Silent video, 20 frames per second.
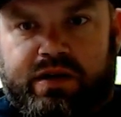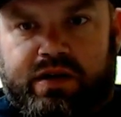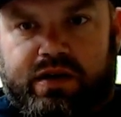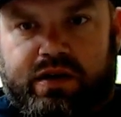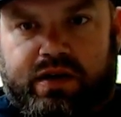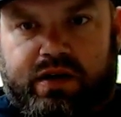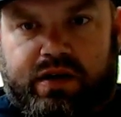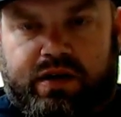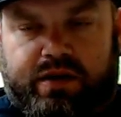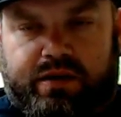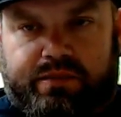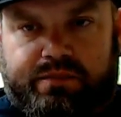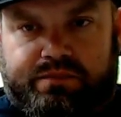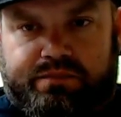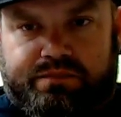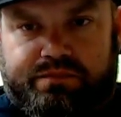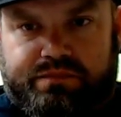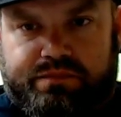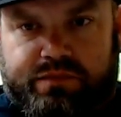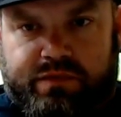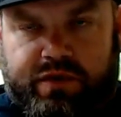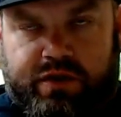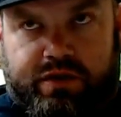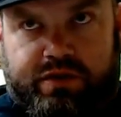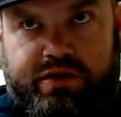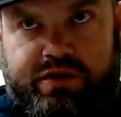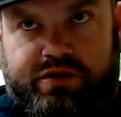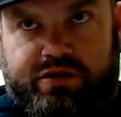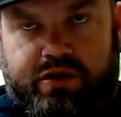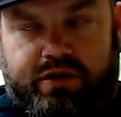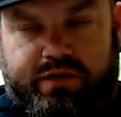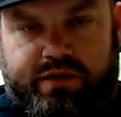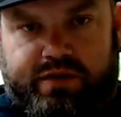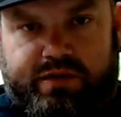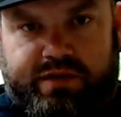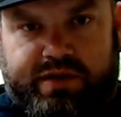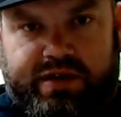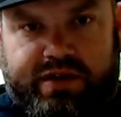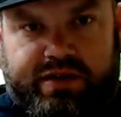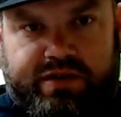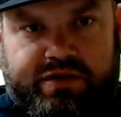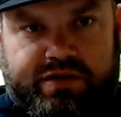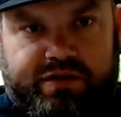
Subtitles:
or just over 3 years.